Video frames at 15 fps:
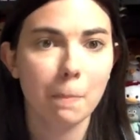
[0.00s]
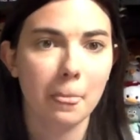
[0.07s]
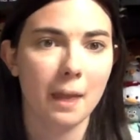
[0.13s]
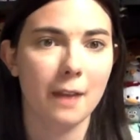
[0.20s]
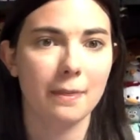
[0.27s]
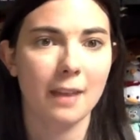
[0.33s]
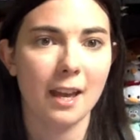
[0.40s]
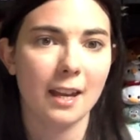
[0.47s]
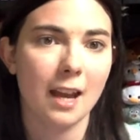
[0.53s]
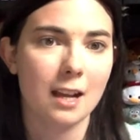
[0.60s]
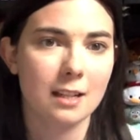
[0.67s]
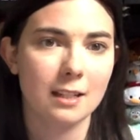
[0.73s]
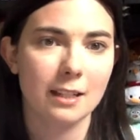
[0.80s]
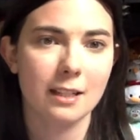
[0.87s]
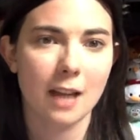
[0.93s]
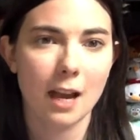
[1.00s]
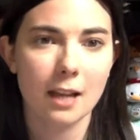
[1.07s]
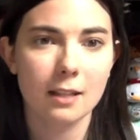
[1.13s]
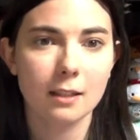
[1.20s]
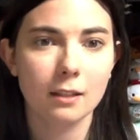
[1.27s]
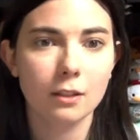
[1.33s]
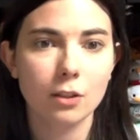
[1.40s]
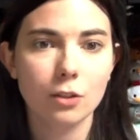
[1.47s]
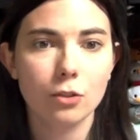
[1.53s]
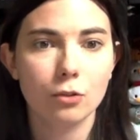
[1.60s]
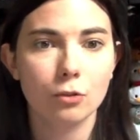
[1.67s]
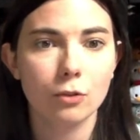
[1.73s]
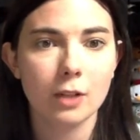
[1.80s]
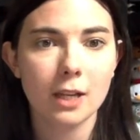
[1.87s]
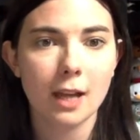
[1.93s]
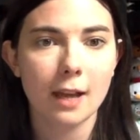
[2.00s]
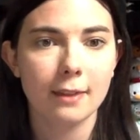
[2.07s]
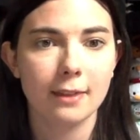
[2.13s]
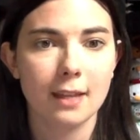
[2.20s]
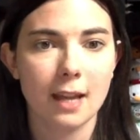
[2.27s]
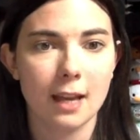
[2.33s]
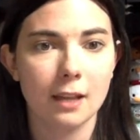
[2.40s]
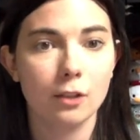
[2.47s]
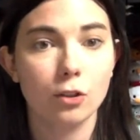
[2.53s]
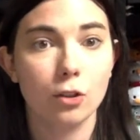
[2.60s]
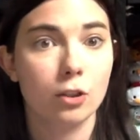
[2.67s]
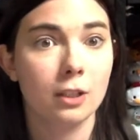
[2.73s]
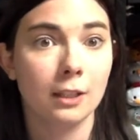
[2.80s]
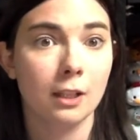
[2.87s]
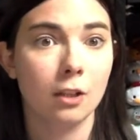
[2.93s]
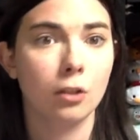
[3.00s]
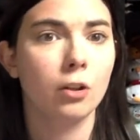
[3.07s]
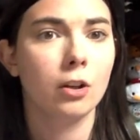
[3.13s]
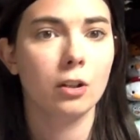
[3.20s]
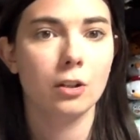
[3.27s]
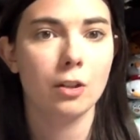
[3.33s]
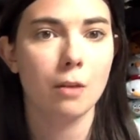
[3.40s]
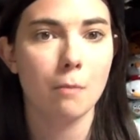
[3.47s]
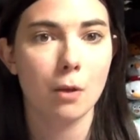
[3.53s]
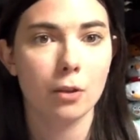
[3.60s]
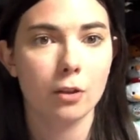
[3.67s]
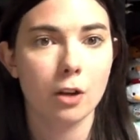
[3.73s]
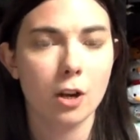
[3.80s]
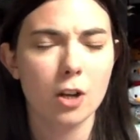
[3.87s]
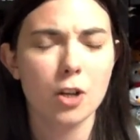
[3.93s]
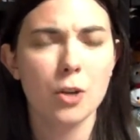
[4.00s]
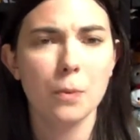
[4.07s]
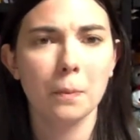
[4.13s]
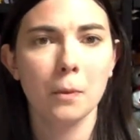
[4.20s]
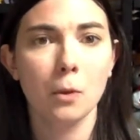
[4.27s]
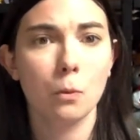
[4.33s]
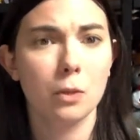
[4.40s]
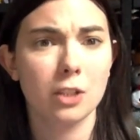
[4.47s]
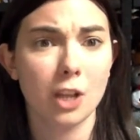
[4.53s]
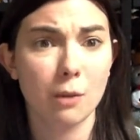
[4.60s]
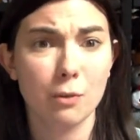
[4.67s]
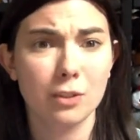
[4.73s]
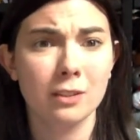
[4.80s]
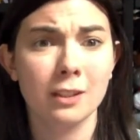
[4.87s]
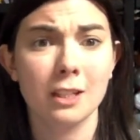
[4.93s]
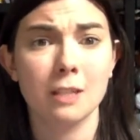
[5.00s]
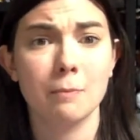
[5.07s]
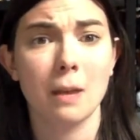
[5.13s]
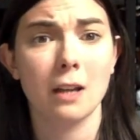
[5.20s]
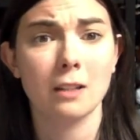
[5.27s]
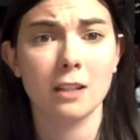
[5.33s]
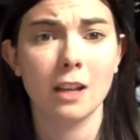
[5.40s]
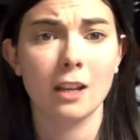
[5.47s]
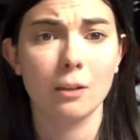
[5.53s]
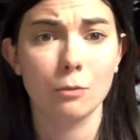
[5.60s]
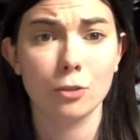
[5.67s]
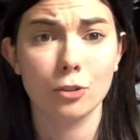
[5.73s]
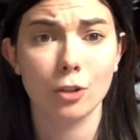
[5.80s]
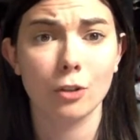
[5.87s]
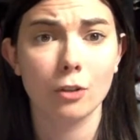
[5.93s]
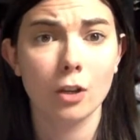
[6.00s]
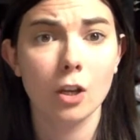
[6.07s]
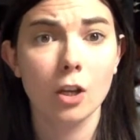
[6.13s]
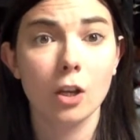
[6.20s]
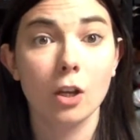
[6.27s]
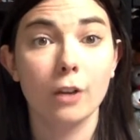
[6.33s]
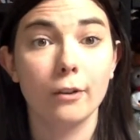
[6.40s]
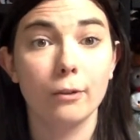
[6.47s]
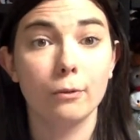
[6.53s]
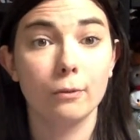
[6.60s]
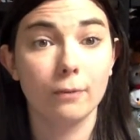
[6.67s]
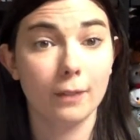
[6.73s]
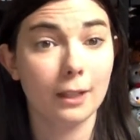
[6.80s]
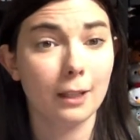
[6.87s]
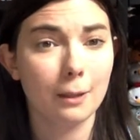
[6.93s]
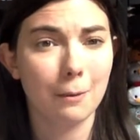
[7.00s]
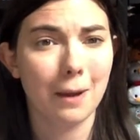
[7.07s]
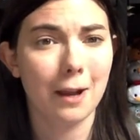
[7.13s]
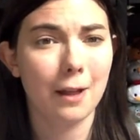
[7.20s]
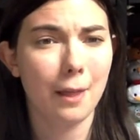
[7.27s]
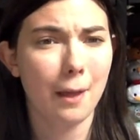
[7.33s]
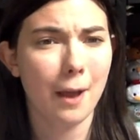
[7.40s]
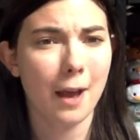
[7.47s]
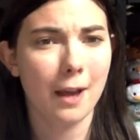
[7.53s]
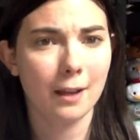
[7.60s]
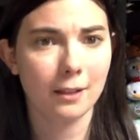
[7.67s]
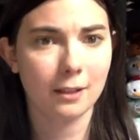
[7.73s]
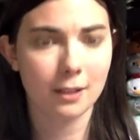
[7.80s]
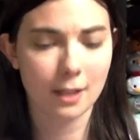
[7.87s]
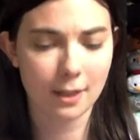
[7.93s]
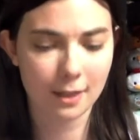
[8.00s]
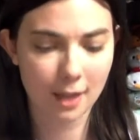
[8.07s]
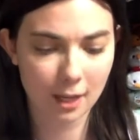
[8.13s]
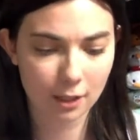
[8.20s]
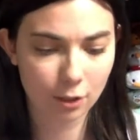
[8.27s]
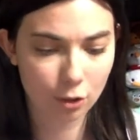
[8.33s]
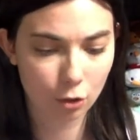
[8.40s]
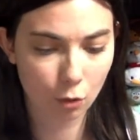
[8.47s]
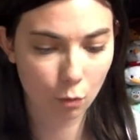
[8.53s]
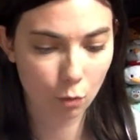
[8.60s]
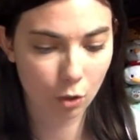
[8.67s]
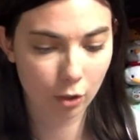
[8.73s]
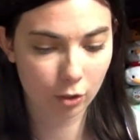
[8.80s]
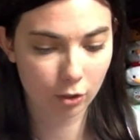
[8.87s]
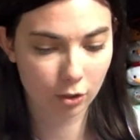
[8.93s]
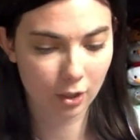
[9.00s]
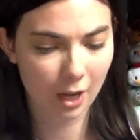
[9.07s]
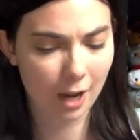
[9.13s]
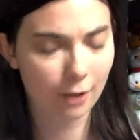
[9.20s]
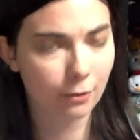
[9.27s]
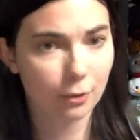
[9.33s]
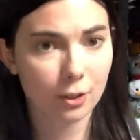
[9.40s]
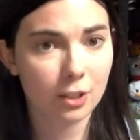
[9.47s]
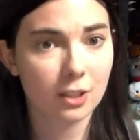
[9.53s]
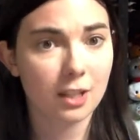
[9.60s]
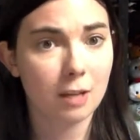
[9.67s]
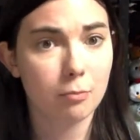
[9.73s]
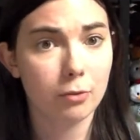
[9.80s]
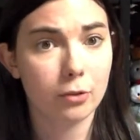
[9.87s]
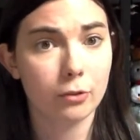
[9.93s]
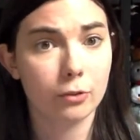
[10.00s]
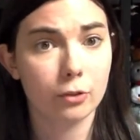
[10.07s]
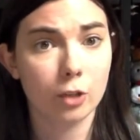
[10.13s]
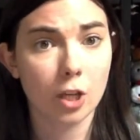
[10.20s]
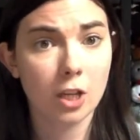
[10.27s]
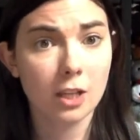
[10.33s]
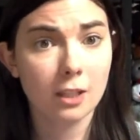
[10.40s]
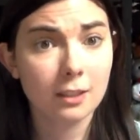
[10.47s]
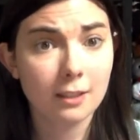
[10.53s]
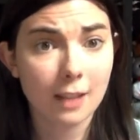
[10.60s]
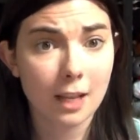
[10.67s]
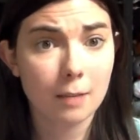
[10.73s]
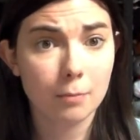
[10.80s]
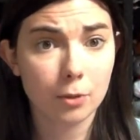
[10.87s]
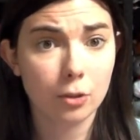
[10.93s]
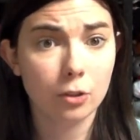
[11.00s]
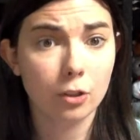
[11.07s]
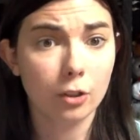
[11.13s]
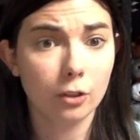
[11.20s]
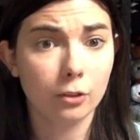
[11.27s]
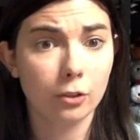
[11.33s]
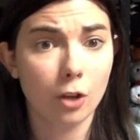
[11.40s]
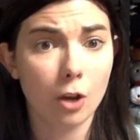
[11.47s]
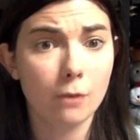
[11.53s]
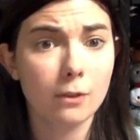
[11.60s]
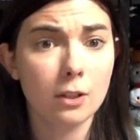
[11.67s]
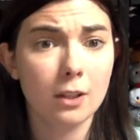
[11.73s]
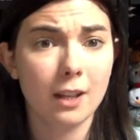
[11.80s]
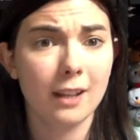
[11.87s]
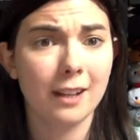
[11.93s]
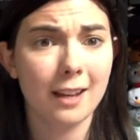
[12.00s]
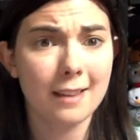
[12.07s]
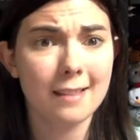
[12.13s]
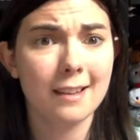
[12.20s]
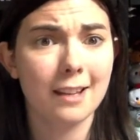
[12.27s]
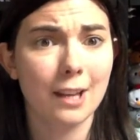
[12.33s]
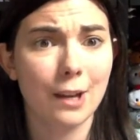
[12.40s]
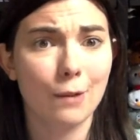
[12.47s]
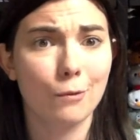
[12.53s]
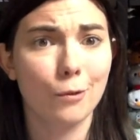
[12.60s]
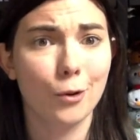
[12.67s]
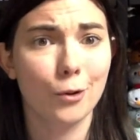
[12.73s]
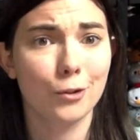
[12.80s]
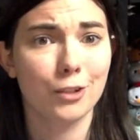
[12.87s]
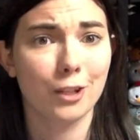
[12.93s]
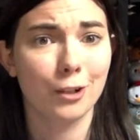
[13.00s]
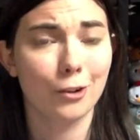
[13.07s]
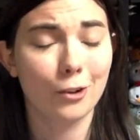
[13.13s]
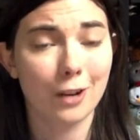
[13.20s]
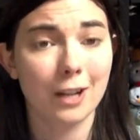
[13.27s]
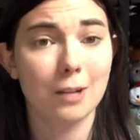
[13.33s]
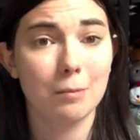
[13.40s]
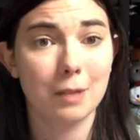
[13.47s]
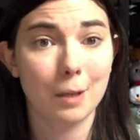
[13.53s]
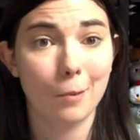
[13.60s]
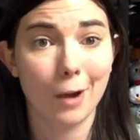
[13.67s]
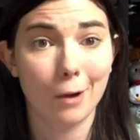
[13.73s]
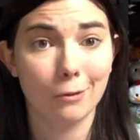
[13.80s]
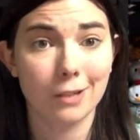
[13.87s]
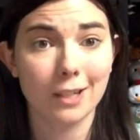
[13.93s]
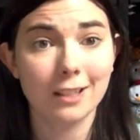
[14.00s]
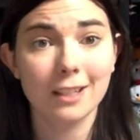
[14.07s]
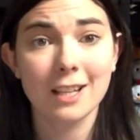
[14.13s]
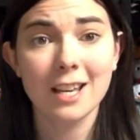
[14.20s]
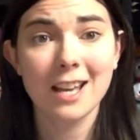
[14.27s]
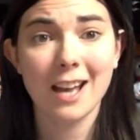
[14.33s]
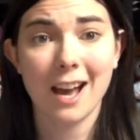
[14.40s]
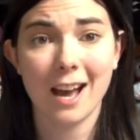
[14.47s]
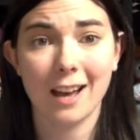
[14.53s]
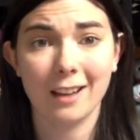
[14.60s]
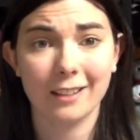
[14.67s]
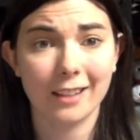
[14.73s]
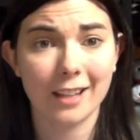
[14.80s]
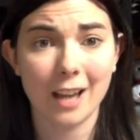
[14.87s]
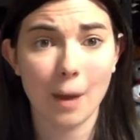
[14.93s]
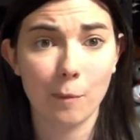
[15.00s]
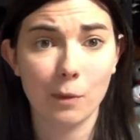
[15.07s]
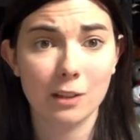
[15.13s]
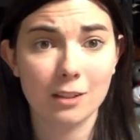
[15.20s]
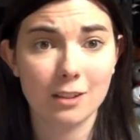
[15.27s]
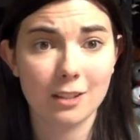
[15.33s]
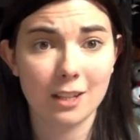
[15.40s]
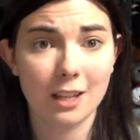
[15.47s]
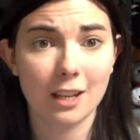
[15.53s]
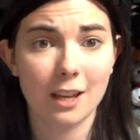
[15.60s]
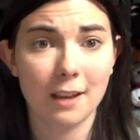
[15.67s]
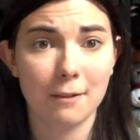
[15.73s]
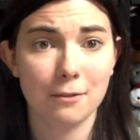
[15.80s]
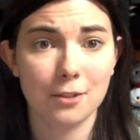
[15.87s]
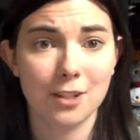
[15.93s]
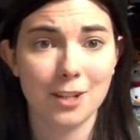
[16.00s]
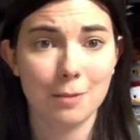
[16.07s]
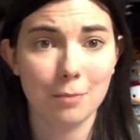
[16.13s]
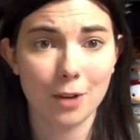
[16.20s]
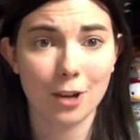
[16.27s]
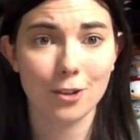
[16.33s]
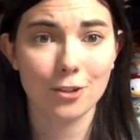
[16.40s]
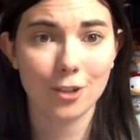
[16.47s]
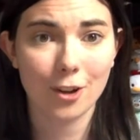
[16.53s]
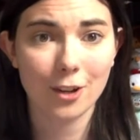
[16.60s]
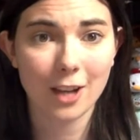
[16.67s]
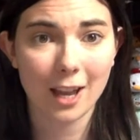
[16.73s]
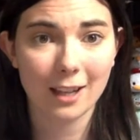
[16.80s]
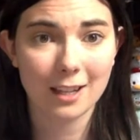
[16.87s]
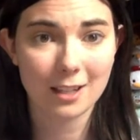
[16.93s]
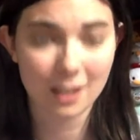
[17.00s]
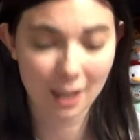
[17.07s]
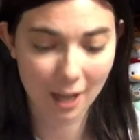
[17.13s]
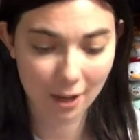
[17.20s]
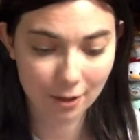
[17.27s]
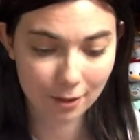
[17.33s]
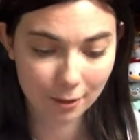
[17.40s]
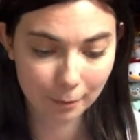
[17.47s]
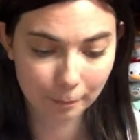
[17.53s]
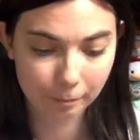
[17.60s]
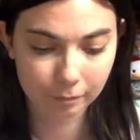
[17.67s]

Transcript: And that actually ties into the story at the end, who the little girl and the mother are, which I wasn't expecting, and it was done really well. And this was Catherine Stable's debut novel, and I think it was incredibly well written, and I can't wait to see if she brings out anything else.